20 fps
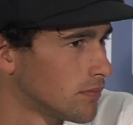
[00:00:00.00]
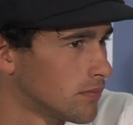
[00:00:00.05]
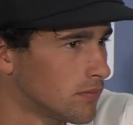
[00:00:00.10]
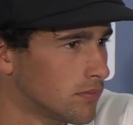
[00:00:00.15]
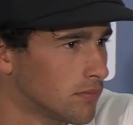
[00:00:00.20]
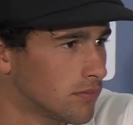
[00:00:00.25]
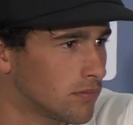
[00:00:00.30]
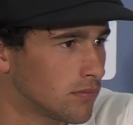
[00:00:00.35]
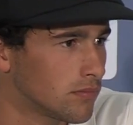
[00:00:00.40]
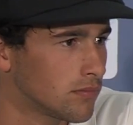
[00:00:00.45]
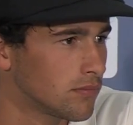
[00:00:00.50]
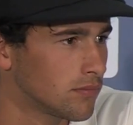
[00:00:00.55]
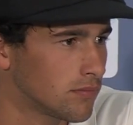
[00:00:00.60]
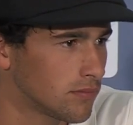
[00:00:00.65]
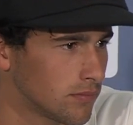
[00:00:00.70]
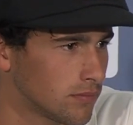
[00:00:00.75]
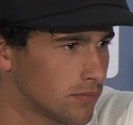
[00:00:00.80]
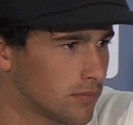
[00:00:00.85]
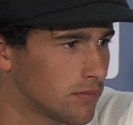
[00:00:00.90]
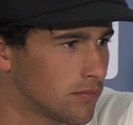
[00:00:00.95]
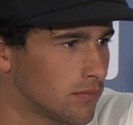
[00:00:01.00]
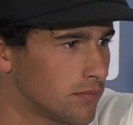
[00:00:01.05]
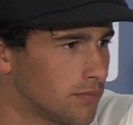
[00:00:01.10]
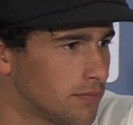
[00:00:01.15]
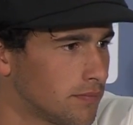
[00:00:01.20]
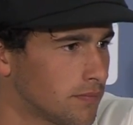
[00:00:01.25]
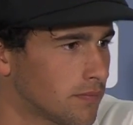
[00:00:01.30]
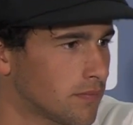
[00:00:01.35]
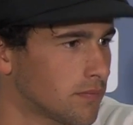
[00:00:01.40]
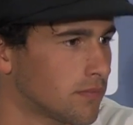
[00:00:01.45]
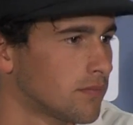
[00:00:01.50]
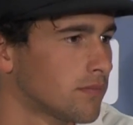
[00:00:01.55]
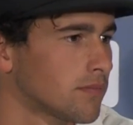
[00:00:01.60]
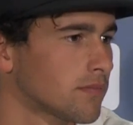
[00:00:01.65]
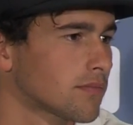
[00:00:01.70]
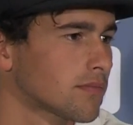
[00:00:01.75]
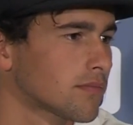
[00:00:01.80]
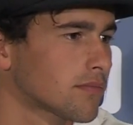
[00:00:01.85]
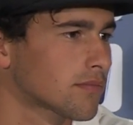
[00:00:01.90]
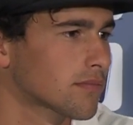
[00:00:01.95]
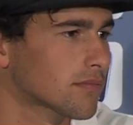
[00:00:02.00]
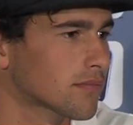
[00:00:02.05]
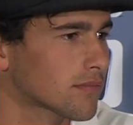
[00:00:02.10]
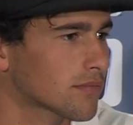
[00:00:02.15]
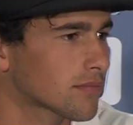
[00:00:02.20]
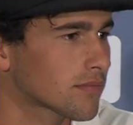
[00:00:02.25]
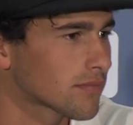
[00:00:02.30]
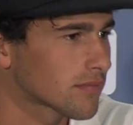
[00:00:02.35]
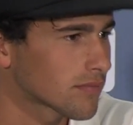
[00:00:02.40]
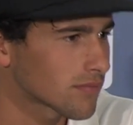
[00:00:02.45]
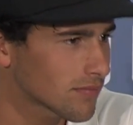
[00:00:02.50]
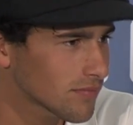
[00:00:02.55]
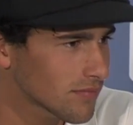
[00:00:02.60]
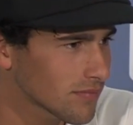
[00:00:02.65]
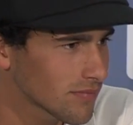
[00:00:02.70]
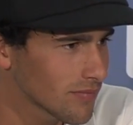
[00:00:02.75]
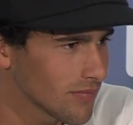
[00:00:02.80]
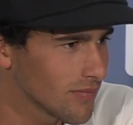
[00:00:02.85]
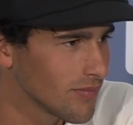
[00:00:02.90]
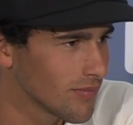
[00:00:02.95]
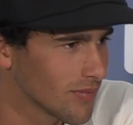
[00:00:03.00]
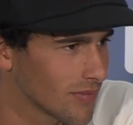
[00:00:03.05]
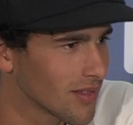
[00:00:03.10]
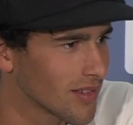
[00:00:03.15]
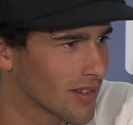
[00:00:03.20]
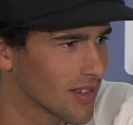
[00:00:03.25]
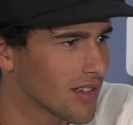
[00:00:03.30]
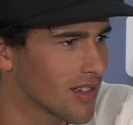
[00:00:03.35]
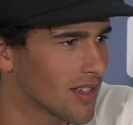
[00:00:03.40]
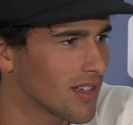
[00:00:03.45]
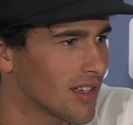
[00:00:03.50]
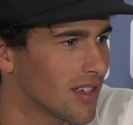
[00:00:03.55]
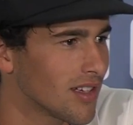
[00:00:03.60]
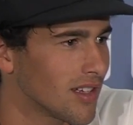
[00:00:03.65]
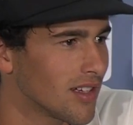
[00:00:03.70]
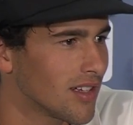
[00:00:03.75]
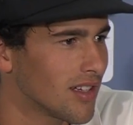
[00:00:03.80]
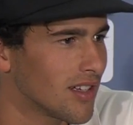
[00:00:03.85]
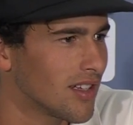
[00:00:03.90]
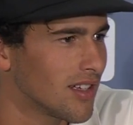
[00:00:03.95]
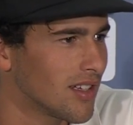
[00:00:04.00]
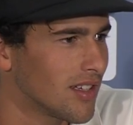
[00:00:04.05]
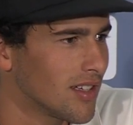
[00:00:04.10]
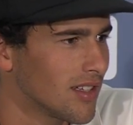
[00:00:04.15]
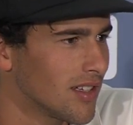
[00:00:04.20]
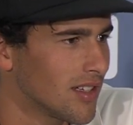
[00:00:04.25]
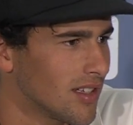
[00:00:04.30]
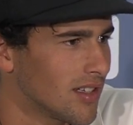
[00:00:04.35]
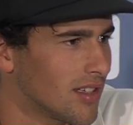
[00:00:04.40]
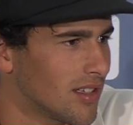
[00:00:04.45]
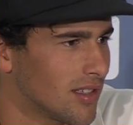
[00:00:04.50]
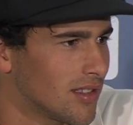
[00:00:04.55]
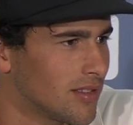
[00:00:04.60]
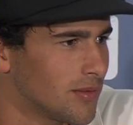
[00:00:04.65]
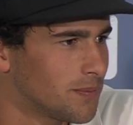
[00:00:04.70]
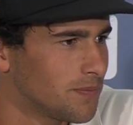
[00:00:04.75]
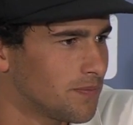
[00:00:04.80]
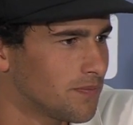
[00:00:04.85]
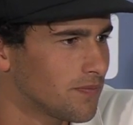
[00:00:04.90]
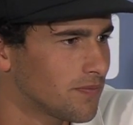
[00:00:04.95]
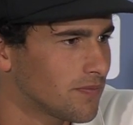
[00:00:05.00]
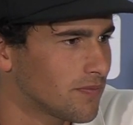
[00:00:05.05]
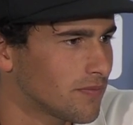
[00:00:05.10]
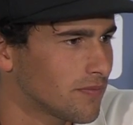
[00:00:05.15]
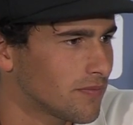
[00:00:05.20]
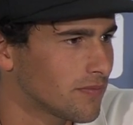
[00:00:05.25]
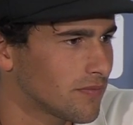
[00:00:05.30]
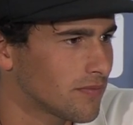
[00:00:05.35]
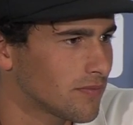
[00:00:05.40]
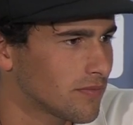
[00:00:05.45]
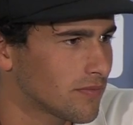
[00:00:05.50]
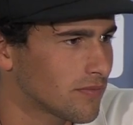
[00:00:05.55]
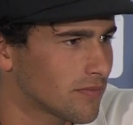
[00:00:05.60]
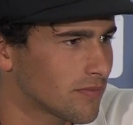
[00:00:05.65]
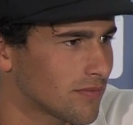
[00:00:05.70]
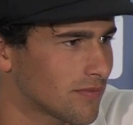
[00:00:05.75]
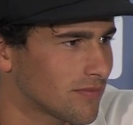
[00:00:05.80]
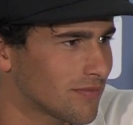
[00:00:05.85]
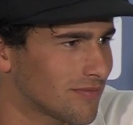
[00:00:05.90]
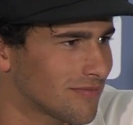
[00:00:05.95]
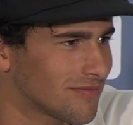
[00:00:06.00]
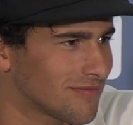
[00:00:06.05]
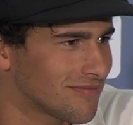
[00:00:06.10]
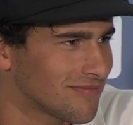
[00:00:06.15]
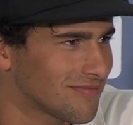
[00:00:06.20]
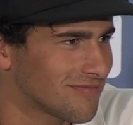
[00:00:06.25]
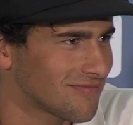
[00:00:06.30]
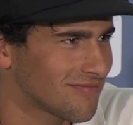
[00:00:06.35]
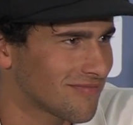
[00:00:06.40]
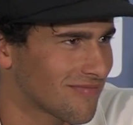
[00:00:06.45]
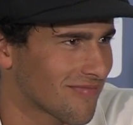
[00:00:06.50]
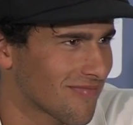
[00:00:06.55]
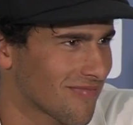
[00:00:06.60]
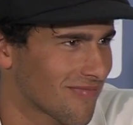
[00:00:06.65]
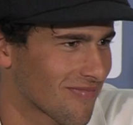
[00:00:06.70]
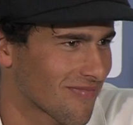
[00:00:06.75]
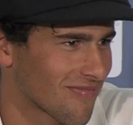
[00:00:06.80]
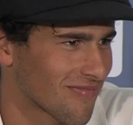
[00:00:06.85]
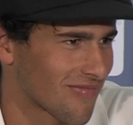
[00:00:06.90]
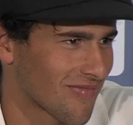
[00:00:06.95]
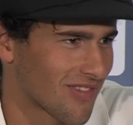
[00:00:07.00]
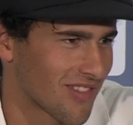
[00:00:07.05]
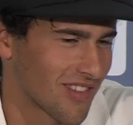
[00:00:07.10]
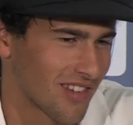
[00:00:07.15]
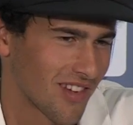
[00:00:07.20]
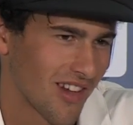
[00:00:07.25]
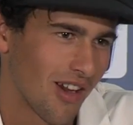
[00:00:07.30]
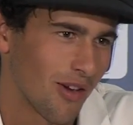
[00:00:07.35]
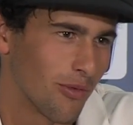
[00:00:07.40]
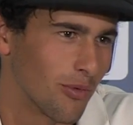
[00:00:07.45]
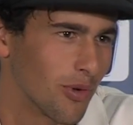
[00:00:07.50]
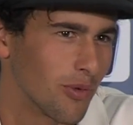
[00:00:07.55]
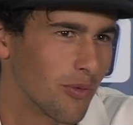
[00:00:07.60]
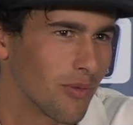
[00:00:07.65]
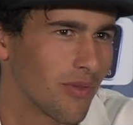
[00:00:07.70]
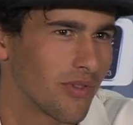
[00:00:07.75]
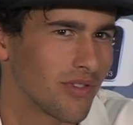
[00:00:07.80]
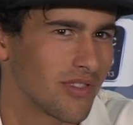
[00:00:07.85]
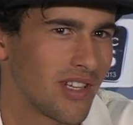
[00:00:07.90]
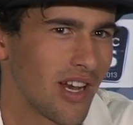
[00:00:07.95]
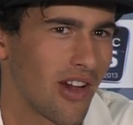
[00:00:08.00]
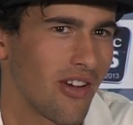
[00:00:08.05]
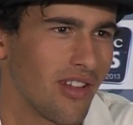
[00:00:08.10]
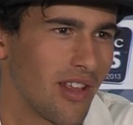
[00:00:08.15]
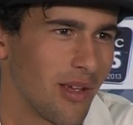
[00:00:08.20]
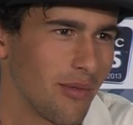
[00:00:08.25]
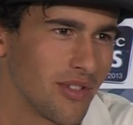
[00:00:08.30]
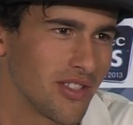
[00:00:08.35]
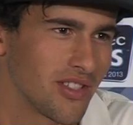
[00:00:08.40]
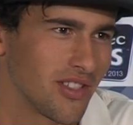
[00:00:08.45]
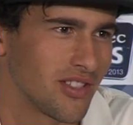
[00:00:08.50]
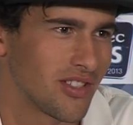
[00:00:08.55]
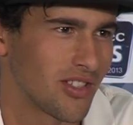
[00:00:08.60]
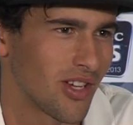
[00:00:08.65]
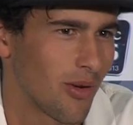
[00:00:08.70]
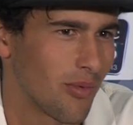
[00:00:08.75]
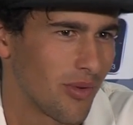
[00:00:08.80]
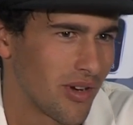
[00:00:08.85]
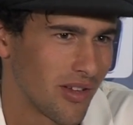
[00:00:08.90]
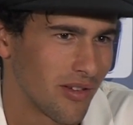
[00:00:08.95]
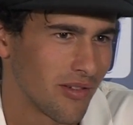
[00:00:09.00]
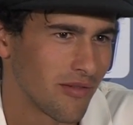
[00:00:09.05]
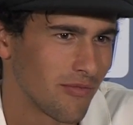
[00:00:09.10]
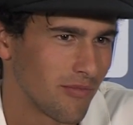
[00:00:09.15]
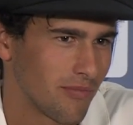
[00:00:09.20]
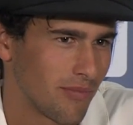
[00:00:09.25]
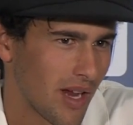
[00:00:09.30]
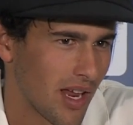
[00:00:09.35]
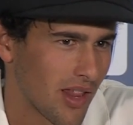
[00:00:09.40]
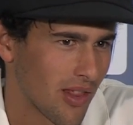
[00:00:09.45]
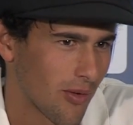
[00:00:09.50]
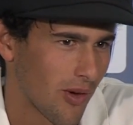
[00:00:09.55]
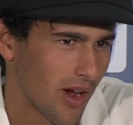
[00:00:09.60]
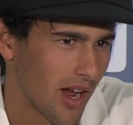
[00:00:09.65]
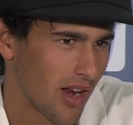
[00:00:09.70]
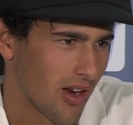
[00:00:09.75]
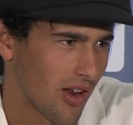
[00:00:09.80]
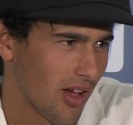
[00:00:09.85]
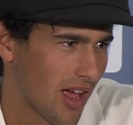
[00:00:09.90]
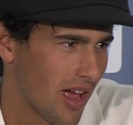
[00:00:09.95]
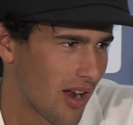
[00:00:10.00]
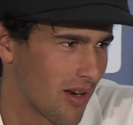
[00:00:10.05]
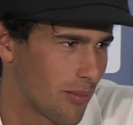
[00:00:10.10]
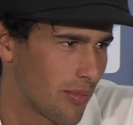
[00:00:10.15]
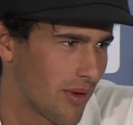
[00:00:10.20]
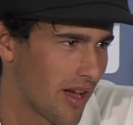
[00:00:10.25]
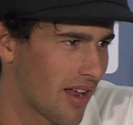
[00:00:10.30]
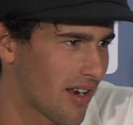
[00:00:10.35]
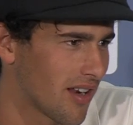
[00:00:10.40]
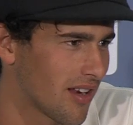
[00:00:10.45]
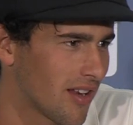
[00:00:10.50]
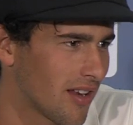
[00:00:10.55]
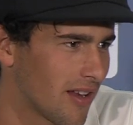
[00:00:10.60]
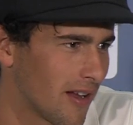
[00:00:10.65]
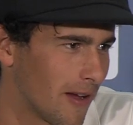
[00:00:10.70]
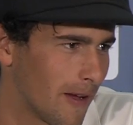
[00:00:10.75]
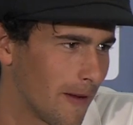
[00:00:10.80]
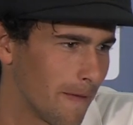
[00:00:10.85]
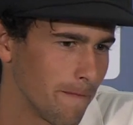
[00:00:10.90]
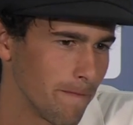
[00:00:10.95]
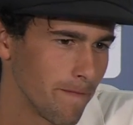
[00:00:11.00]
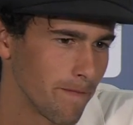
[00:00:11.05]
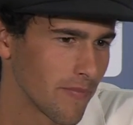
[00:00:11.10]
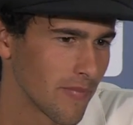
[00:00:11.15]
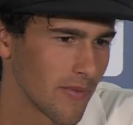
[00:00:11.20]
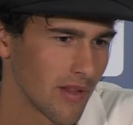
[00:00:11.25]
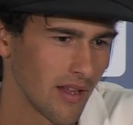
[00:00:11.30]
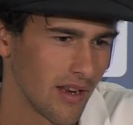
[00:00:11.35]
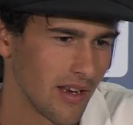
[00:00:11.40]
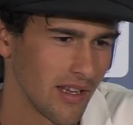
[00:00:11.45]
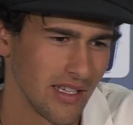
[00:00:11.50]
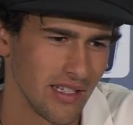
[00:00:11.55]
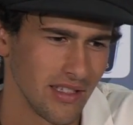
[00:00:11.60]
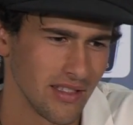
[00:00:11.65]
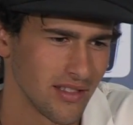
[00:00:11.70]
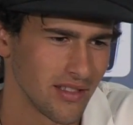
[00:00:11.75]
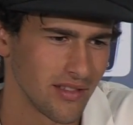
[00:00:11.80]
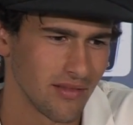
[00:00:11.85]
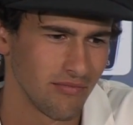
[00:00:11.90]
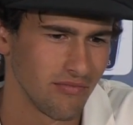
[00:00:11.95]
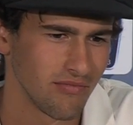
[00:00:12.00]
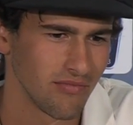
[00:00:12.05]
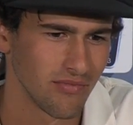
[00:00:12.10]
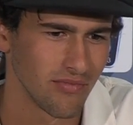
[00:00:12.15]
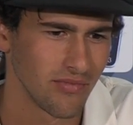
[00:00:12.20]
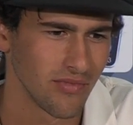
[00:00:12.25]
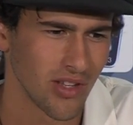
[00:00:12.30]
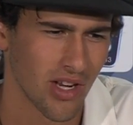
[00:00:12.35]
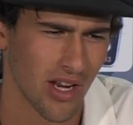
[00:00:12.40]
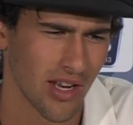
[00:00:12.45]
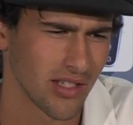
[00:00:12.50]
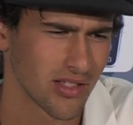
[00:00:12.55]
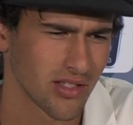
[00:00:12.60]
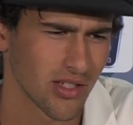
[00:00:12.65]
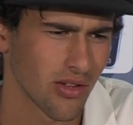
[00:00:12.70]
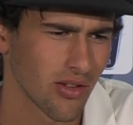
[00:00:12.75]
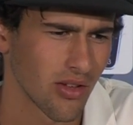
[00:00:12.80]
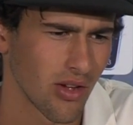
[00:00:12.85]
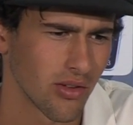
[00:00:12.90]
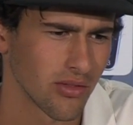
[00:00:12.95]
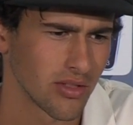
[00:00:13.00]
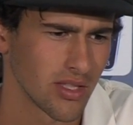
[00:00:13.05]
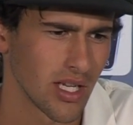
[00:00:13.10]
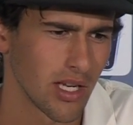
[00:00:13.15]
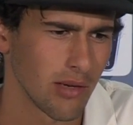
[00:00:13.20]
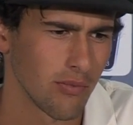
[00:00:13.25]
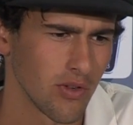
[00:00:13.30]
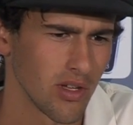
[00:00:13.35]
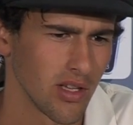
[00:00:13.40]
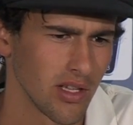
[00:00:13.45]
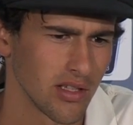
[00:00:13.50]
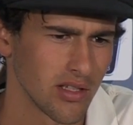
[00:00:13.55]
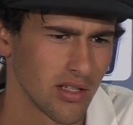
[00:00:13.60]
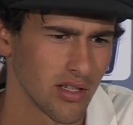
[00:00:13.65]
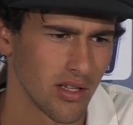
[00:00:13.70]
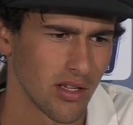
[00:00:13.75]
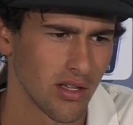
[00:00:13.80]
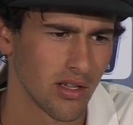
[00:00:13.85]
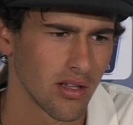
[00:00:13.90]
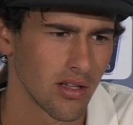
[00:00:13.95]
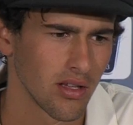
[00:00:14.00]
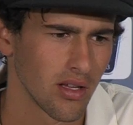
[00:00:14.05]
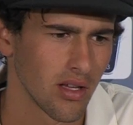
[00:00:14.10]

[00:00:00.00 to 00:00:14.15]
Ashton, um, you played like it was just another game of cricket, So you were enjoy yourself. Did you feel like it was a test match, or was it just another game of cricket? Well, well Darren Lehmann's just told me to bat the way, and I had to bat. Um, and he's, you know, he's told the whole team really to